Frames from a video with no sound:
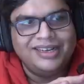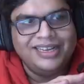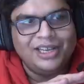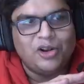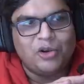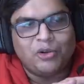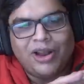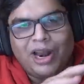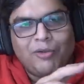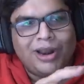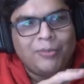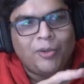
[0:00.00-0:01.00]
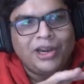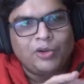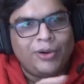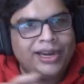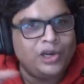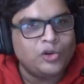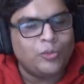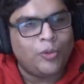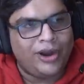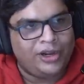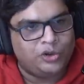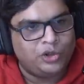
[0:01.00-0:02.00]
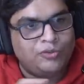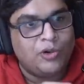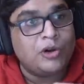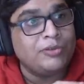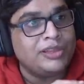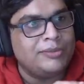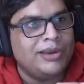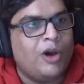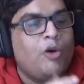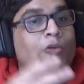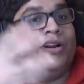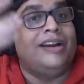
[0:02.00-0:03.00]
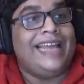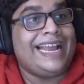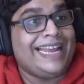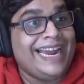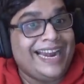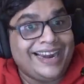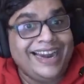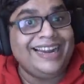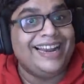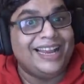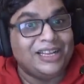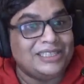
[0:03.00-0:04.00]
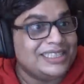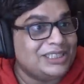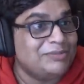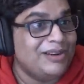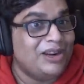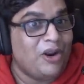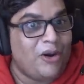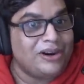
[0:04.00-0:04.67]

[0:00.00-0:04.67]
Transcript: you know, Kunal 1.0 and 2.0. You've worked with him now over a decade, right? Like, it's been a long